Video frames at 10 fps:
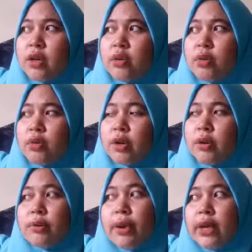
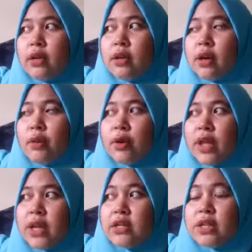the way
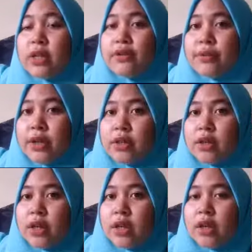our culture different